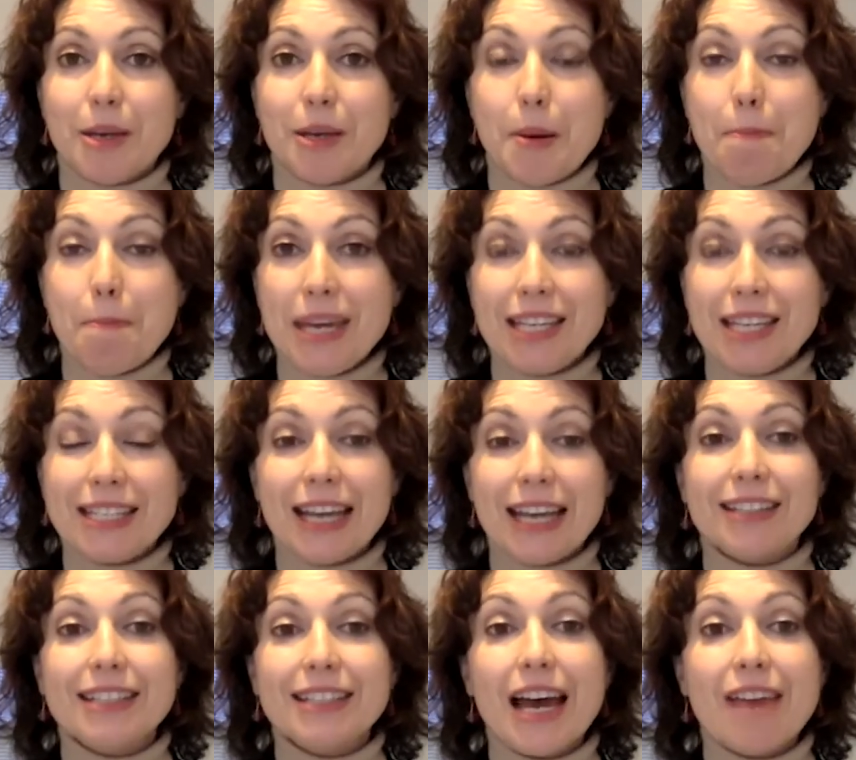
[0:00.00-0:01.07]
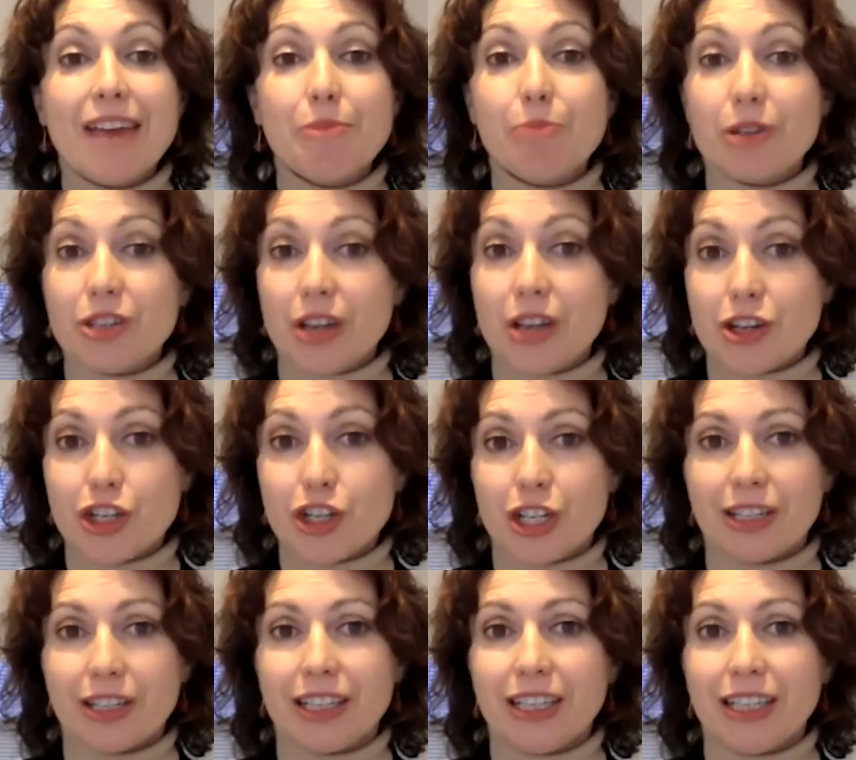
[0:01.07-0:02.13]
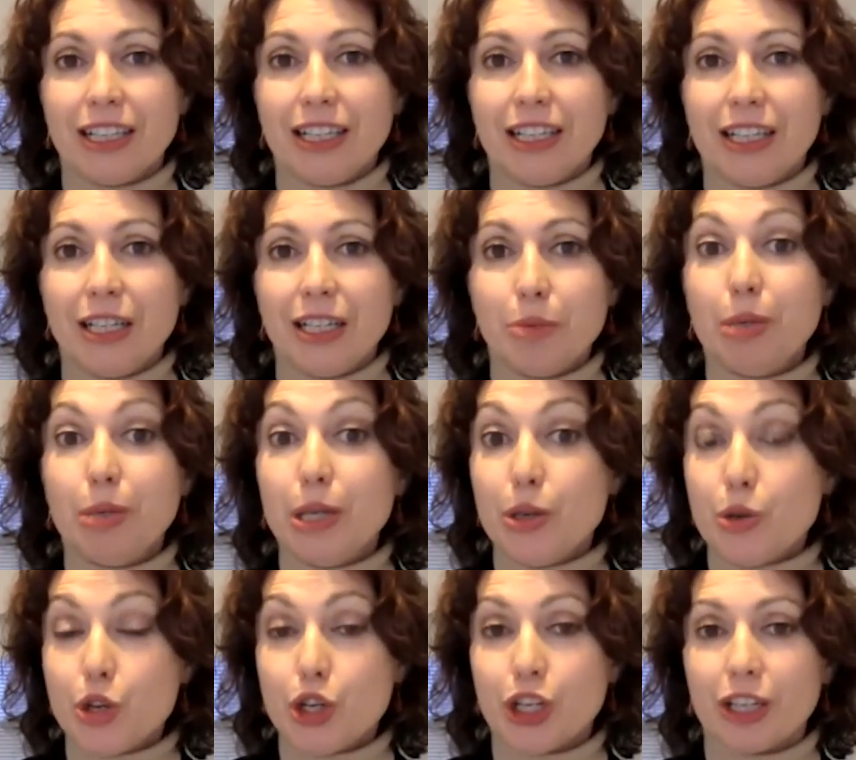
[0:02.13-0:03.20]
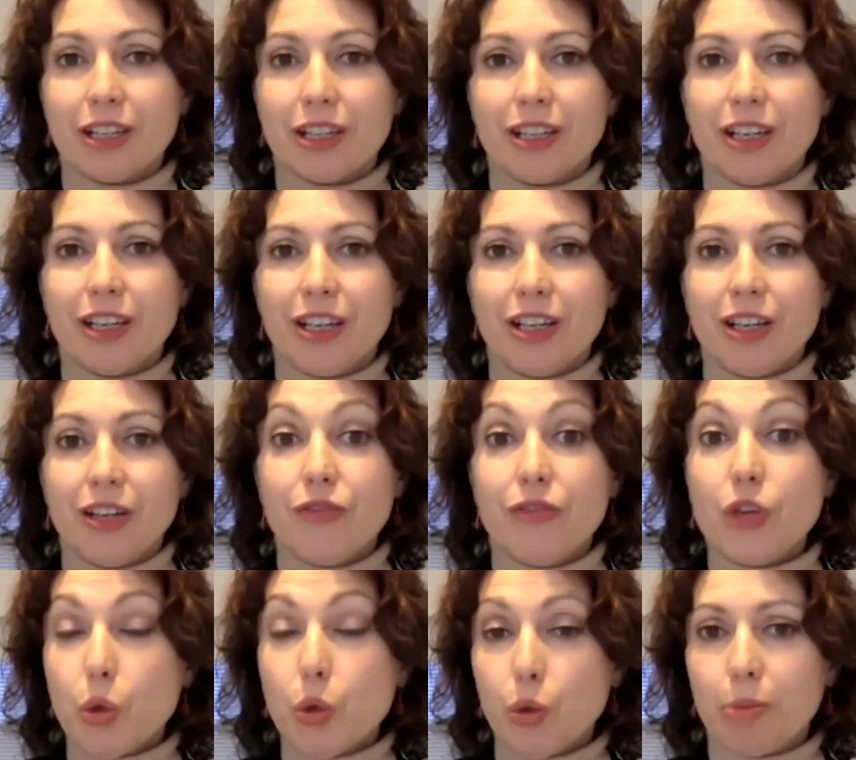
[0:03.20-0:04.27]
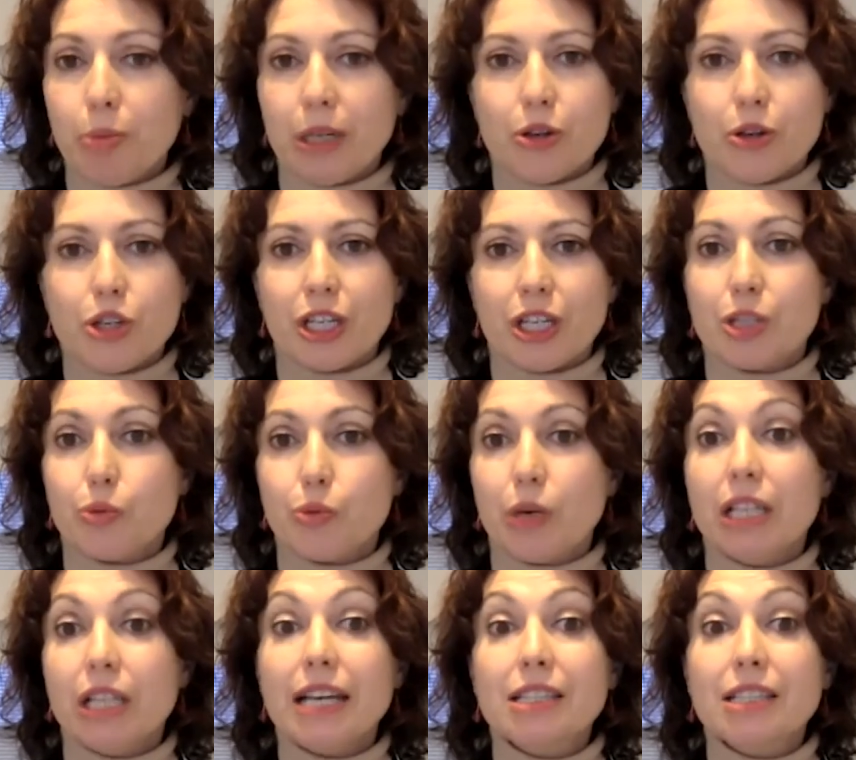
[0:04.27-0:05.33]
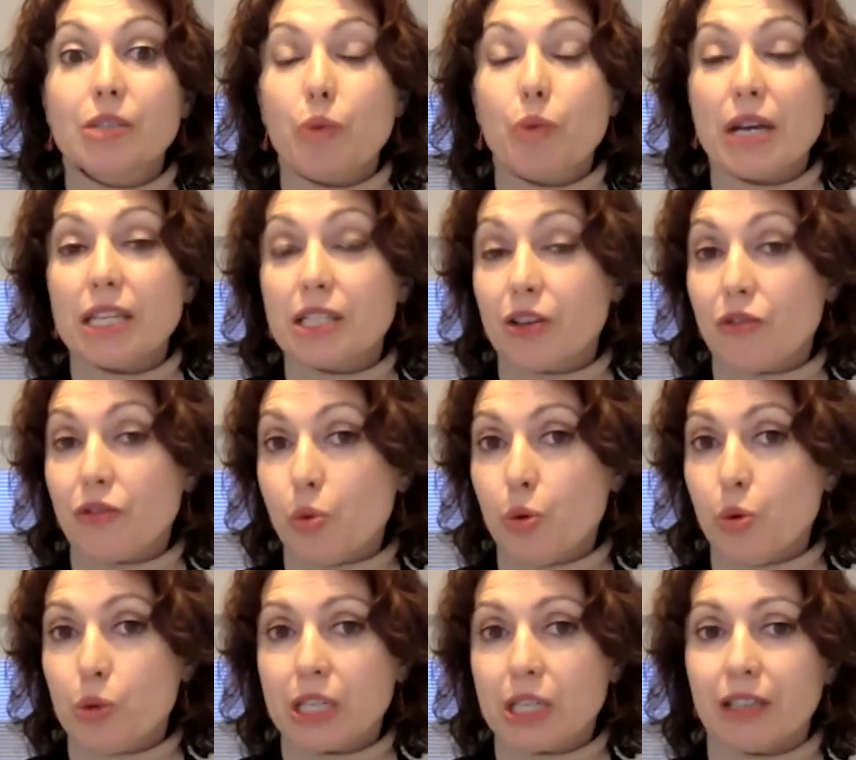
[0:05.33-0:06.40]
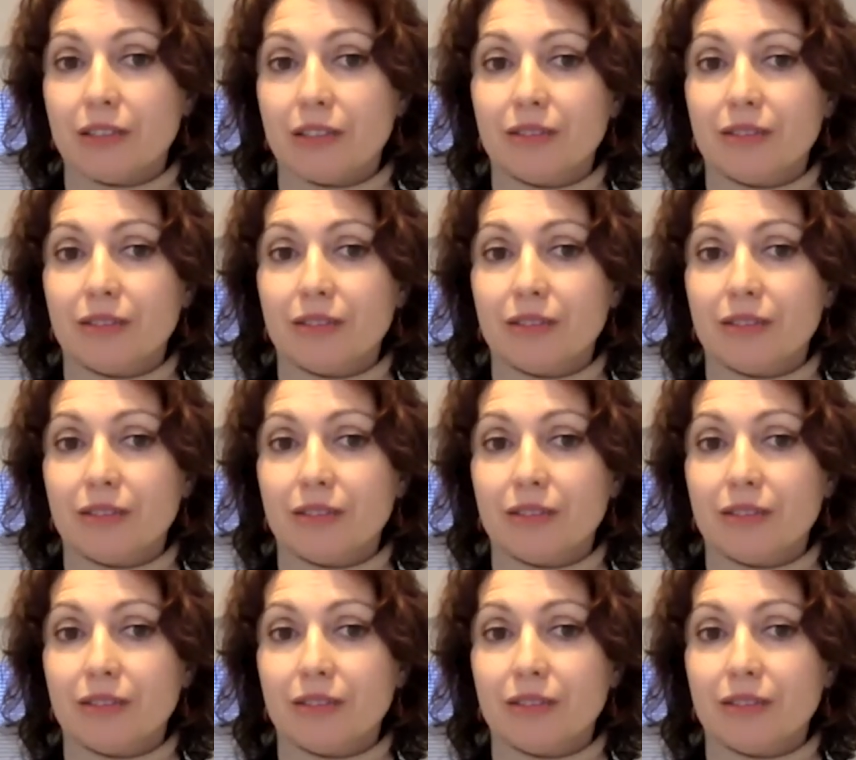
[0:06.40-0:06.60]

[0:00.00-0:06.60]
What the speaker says: meat and dairy production, pollution, fuel pollution, as well as wasting of water.